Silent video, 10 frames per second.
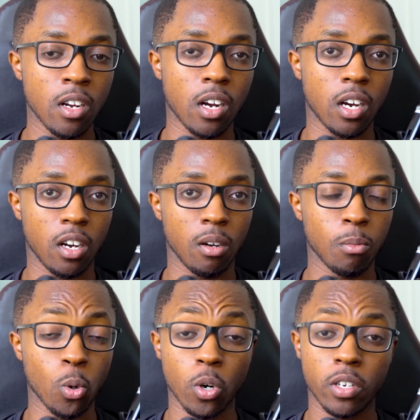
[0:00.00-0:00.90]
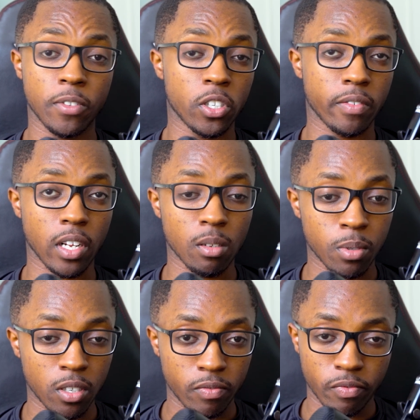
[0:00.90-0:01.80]
or if you're a
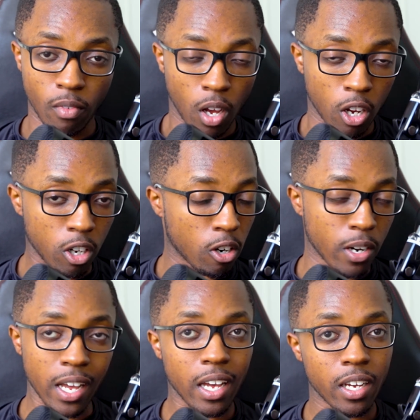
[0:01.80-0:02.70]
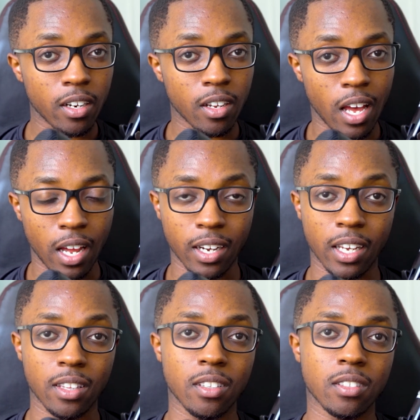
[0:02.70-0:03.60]
developer, go ahead and
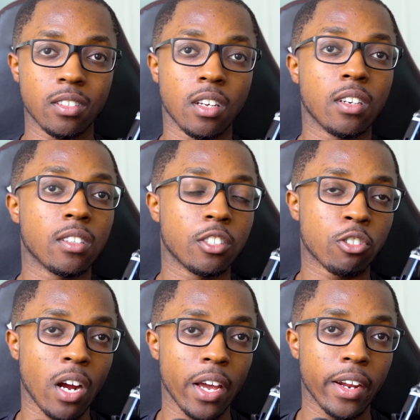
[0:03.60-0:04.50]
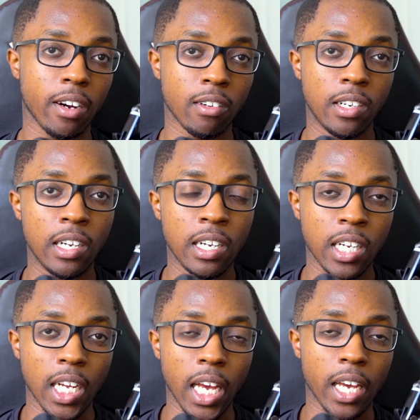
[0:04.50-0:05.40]
get this thing, try it out.
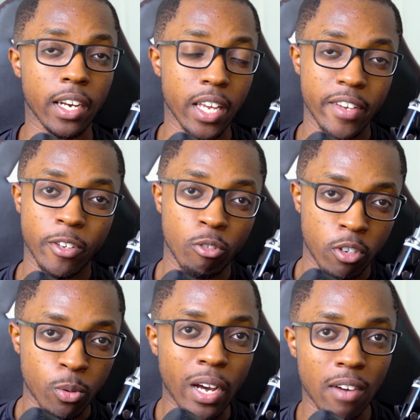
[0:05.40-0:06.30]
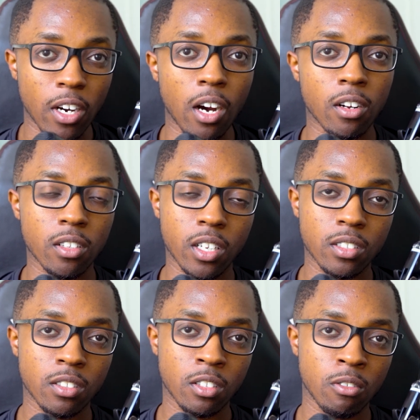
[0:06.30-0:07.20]
And if you do have a
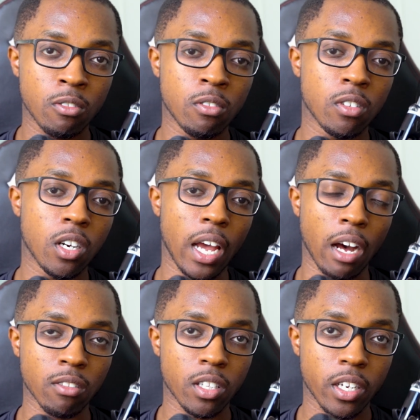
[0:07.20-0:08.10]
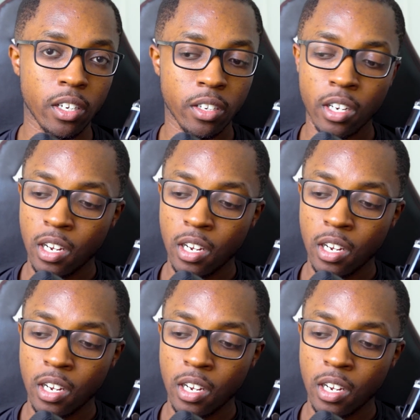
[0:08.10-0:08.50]
HoloLens 2 out there